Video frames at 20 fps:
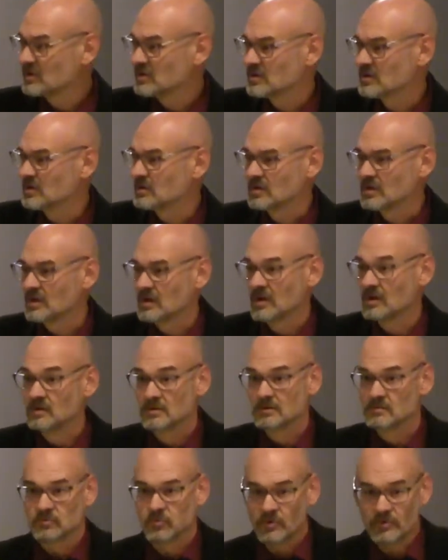
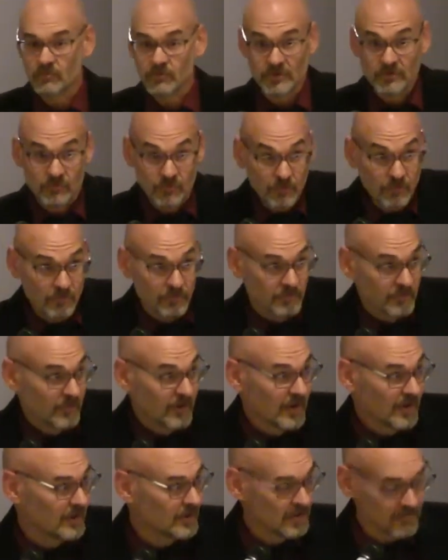And what do I do
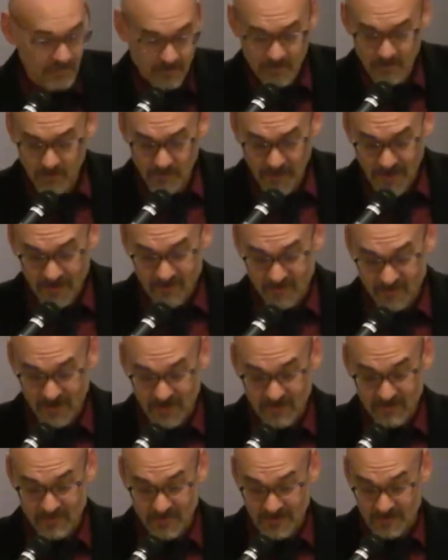tonight? He said, oh, that's
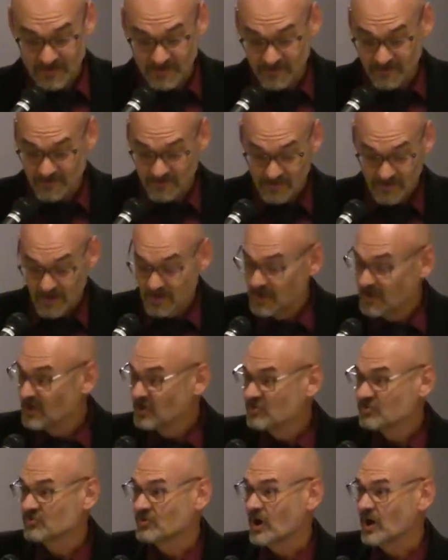easy. Just
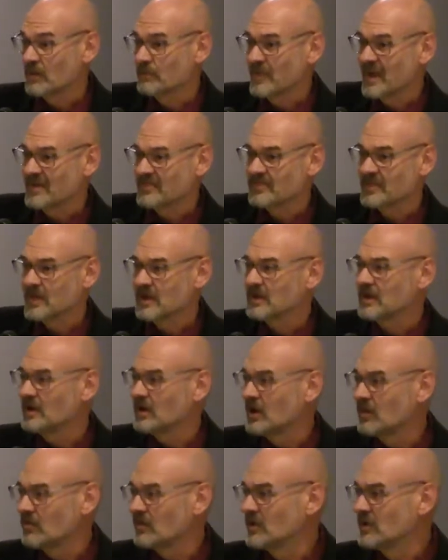start by thanking
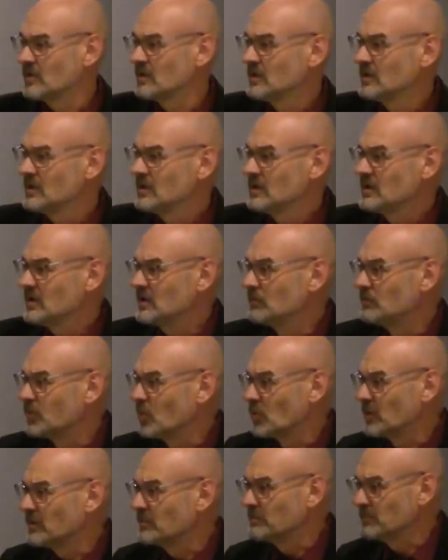all the
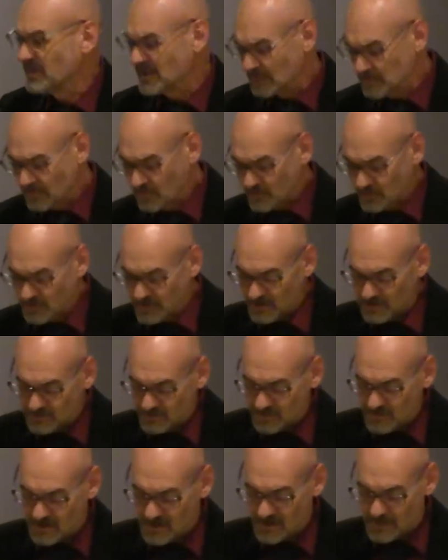important people
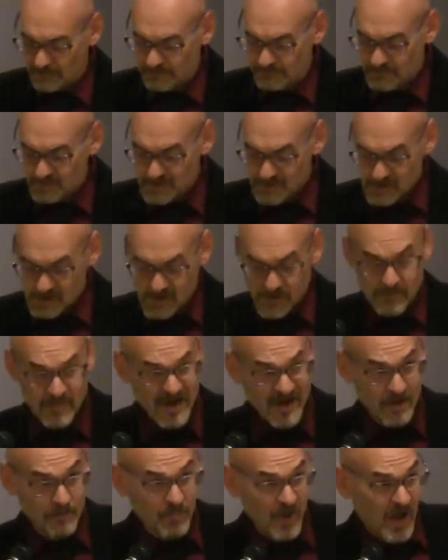that
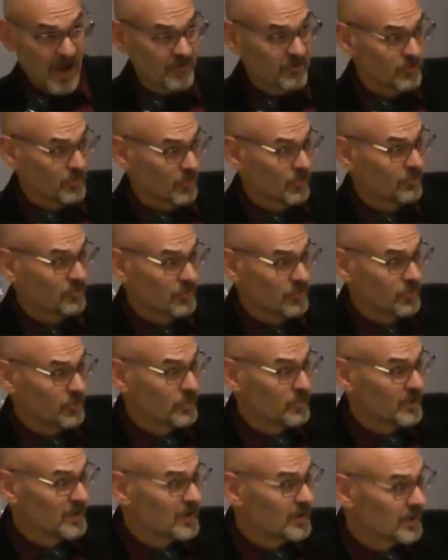made it possible for you to
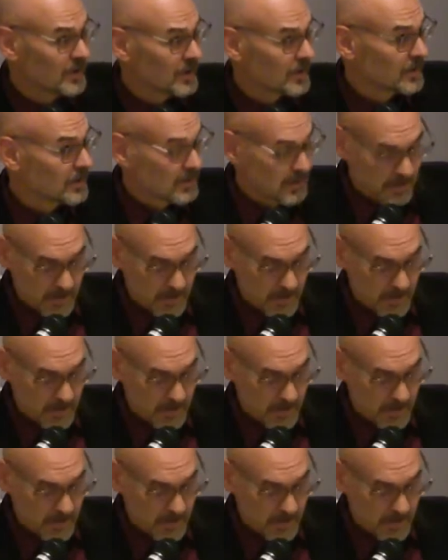be here.